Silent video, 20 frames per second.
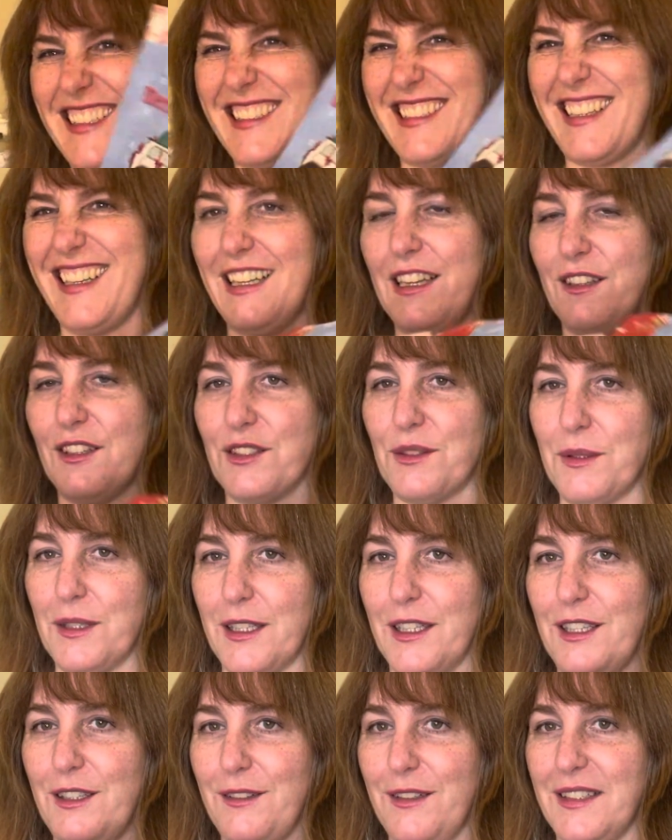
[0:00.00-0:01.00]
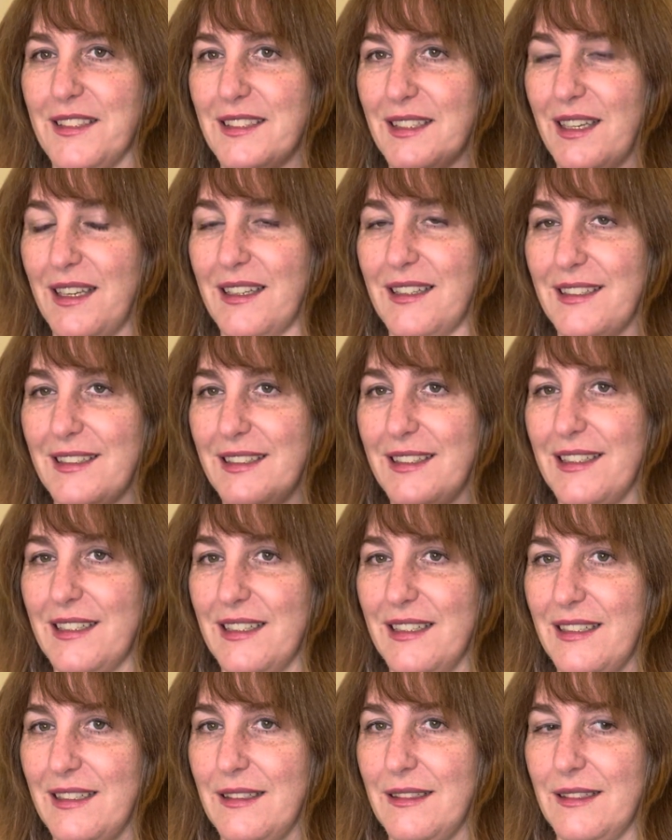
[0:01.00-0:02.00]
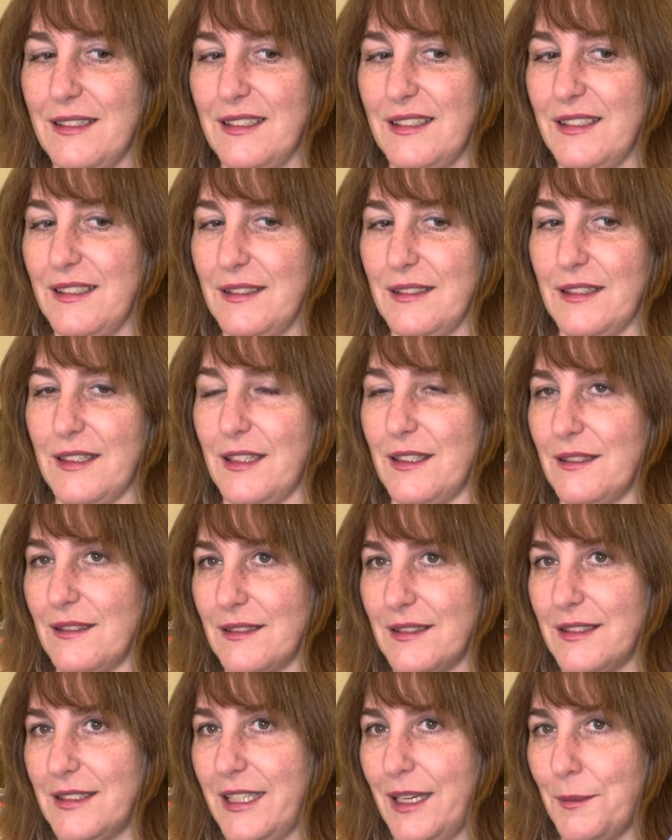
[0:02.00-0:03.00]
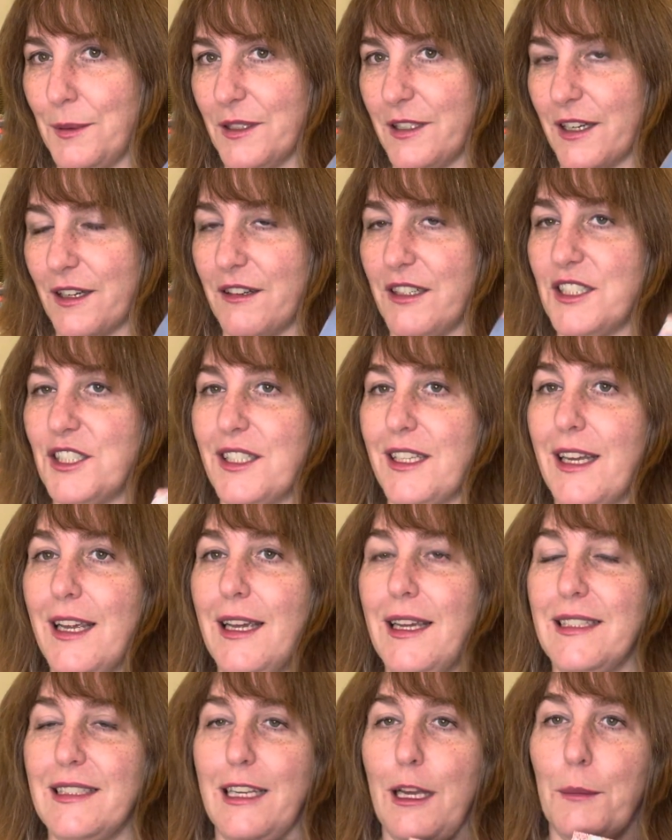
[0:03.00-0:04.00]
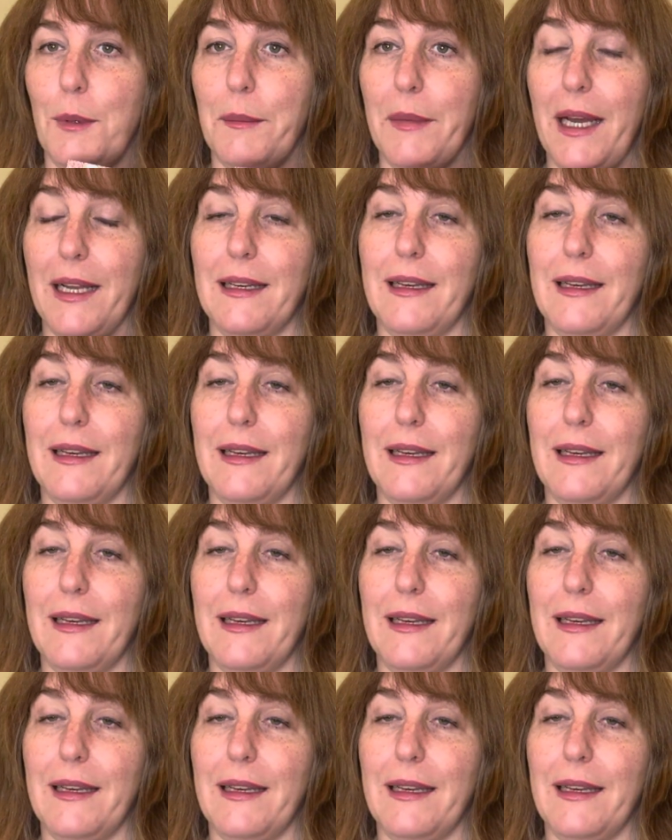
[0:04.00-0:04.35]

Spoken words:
that looks really cute as a little table decoration, table mat.